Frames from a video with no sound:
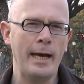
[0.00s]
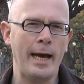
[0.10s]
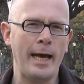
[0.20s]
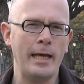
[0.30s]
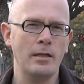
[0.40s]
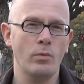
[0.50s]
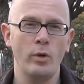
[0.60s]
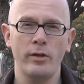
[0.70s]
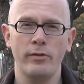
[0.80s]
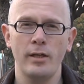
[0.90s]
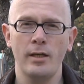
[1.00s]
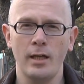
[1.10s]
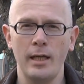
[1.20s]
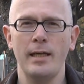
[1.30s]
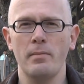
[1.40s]
and with the
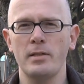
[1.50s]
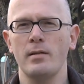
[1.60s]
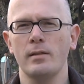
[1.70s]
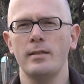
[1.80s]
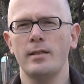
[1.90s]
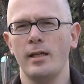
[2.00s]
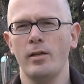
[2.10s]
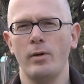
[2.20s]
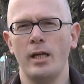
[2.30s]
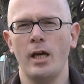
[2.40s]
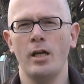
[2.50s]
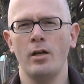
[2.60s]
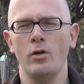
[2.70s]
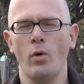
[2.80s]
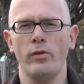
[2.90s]
cleanup still continuing
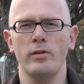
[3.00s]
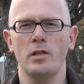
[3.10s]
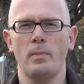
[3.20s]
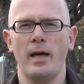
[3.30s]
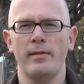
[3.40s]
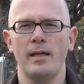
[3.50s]
in northern Japan,